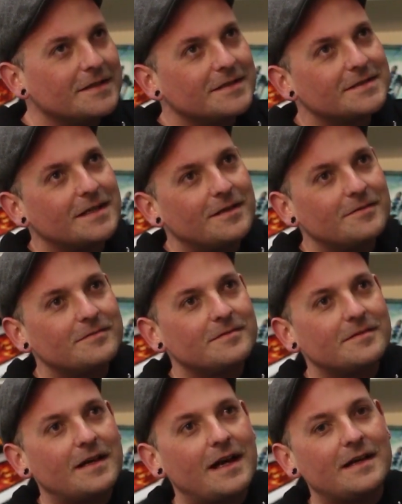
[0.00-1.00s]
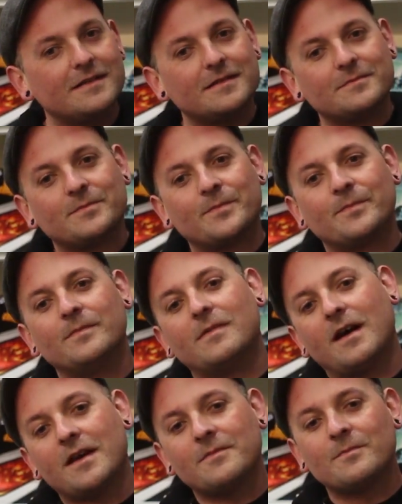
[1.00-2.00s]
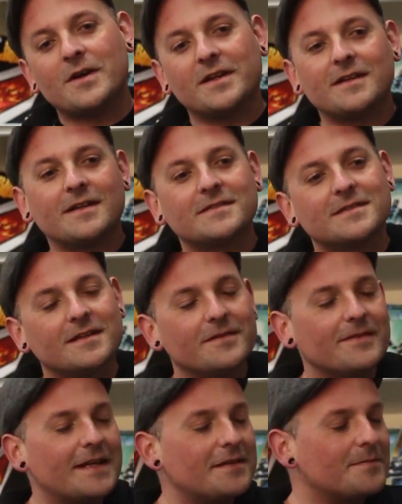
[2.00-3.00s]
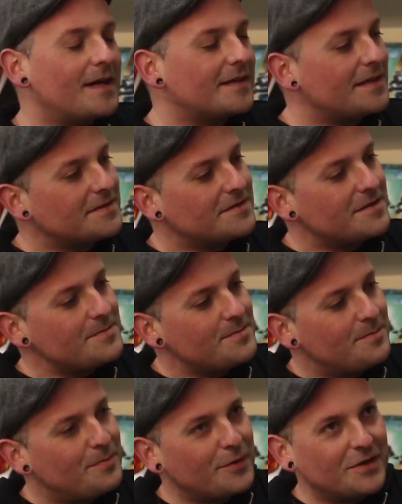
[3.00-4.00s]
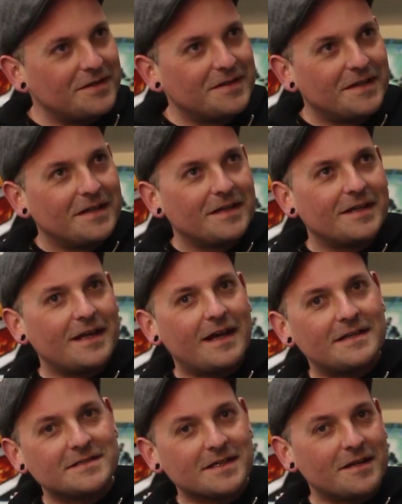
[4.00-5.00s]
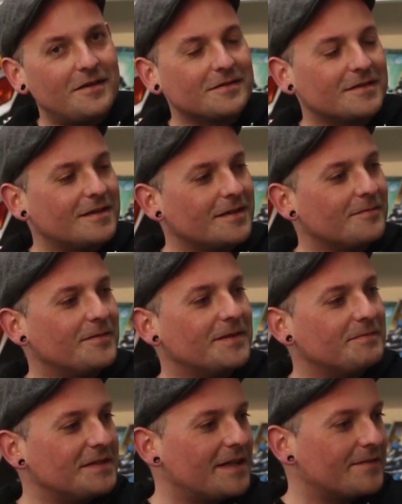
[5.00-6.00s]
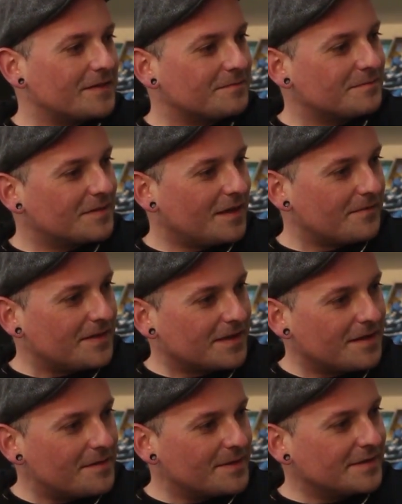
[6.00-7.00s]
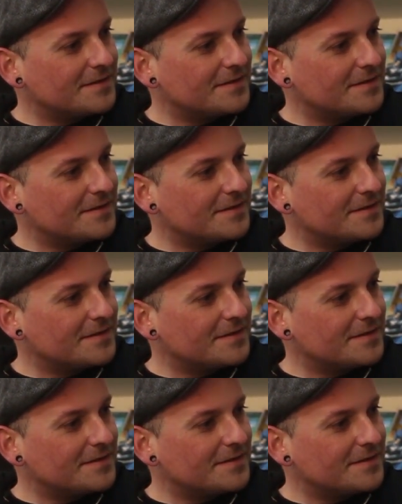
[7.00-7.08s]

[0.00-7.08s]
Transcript: So I might not necessarily read them at that time, but as I got older, like we never got rid of comics.